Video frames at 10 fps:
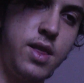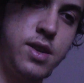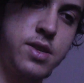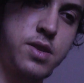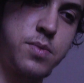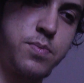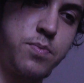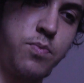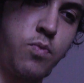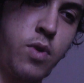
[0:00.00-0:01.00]
This is
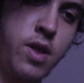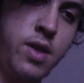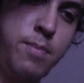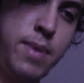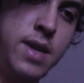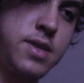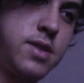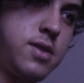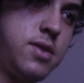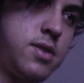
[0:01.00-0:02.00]
one of the best